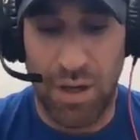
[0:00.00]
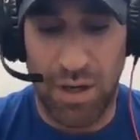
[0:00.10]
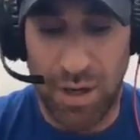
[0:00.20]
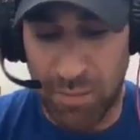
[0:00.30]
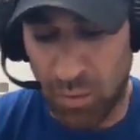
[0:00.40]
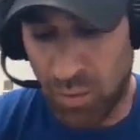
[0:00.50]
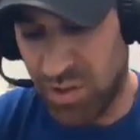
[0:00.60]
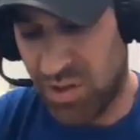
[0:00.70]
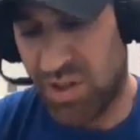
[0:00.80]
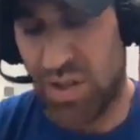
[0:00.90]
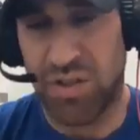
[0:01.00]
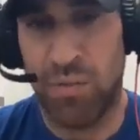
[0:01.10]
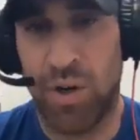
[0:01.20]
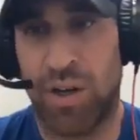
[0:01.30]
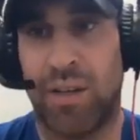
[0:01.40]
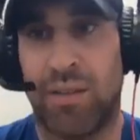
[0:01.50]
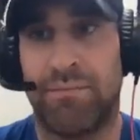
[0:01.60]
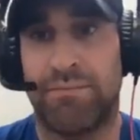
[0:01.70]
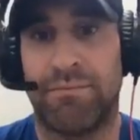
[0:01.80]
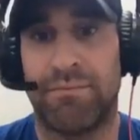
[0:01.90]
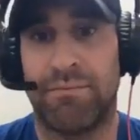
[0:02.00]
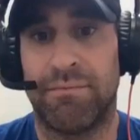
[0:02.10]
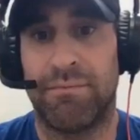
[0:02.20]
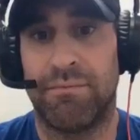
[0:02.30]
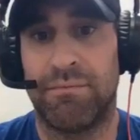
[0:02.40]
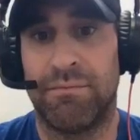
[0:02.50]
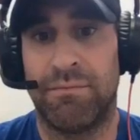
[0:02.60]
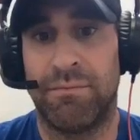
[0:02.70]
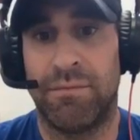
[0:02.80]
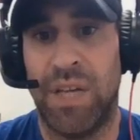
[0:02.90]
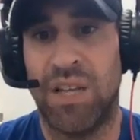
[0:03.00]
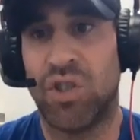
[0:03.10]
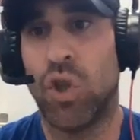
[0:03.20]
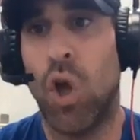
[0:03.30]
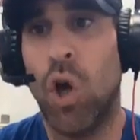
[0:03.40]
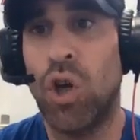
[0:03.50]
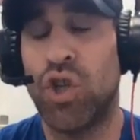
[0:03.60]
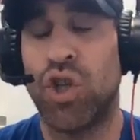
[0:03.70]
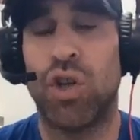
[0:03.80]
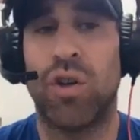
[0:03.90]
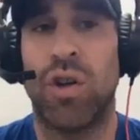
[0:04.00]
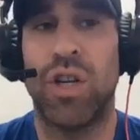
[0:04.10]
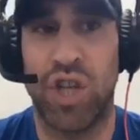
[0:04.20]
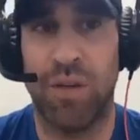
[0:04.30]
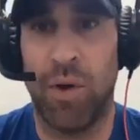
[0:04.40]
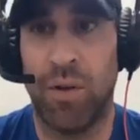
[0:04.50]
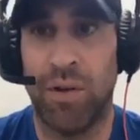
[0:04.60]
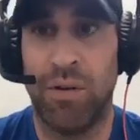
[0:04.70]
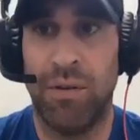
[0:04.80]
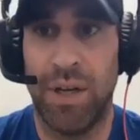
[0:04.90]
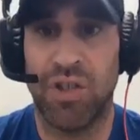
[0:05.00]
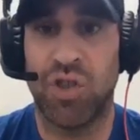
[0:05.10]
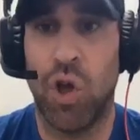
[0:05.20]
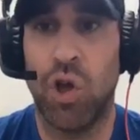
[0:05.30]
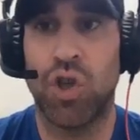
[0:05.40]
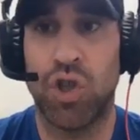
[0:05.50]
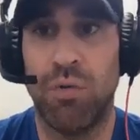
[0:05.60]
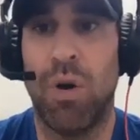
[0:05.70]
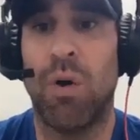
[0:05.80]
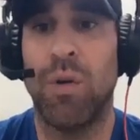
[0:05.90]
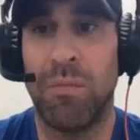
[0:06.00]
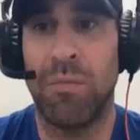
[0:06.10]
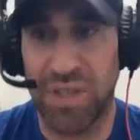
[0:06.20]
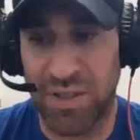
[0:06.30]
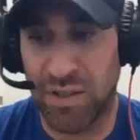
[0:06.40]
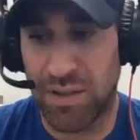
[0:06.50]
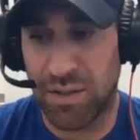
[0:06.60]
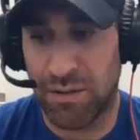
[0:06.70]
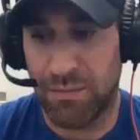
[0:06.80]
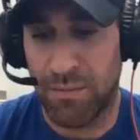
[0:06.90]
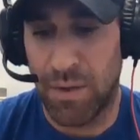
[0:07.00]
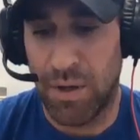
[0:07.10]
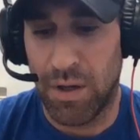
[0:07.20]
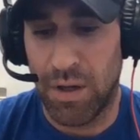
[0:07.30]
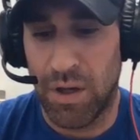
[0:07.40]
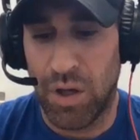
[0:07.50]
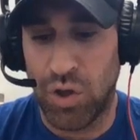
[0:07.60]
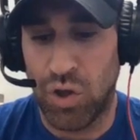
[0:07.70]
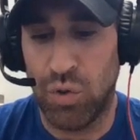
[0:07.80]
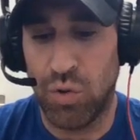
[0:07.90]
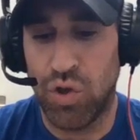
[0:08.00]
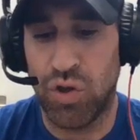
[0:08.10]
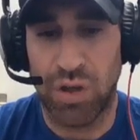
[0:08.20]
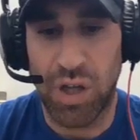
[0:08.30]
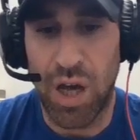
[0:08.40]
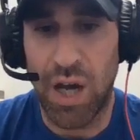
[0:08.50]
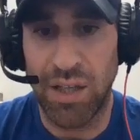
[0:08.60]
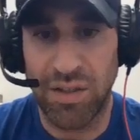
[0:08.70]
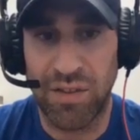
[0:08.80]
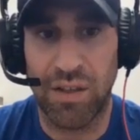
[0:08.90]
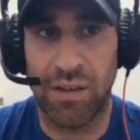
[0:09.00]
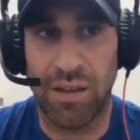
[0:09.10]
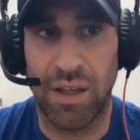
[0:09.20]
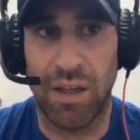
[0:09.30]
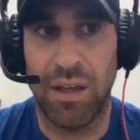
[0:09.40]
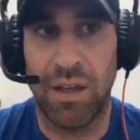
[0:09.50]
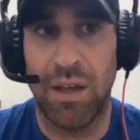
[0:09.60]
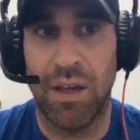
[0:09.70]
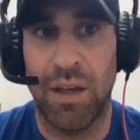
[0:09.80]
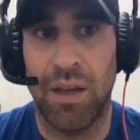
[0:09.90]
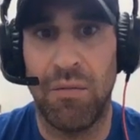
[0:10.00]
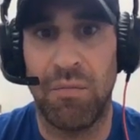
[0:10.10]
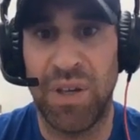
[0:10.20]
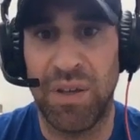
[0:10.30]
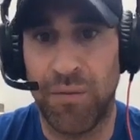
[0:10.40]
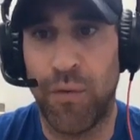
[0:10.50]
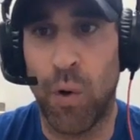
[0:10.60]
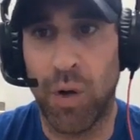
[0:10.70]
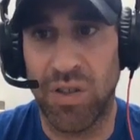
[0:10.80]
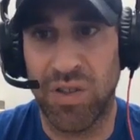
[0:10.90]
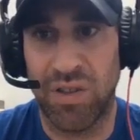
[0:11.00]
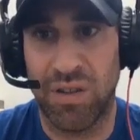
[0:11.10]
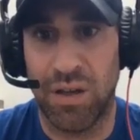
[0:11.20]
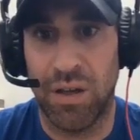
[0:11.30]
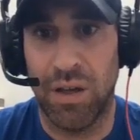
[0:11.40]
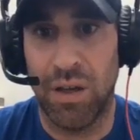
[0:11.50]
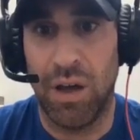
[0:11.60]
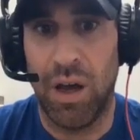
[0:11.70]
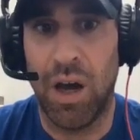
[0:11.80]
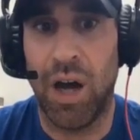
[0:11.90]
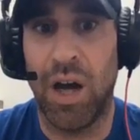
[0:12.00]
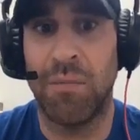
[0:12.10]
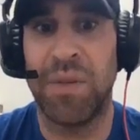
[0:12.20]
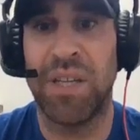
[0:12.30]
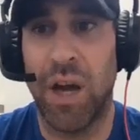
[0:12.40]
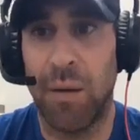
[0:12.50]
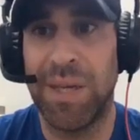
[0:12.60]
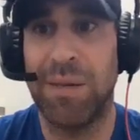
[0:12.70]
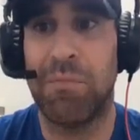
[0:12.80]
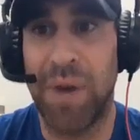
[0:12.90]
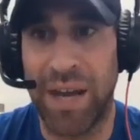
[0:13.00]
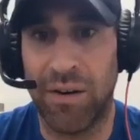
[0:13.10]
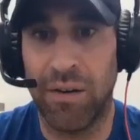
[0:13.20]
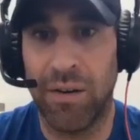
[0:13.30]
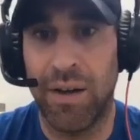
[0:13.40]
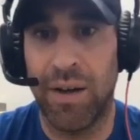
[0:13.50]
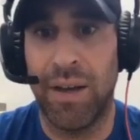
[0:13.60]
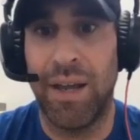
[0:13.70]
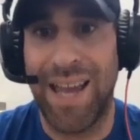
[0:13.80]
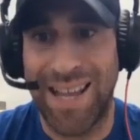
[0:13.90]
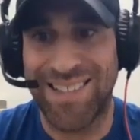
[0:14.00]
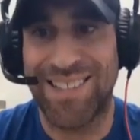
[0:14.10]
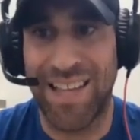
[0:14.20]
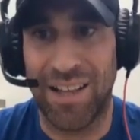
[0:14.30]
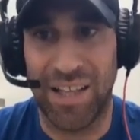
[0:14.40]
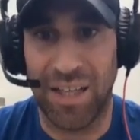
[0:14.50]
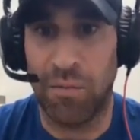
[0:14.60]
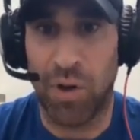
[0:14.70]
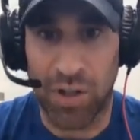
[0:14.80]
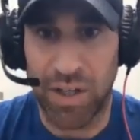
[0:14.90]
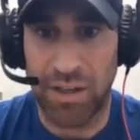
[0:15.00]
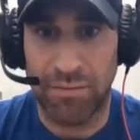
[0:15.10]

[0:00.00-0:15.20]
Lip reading: Number one is sales and marketing. As long as you're a gym owner and as long as you own a business, you should constantly be focused on becoming better at selling and marketing.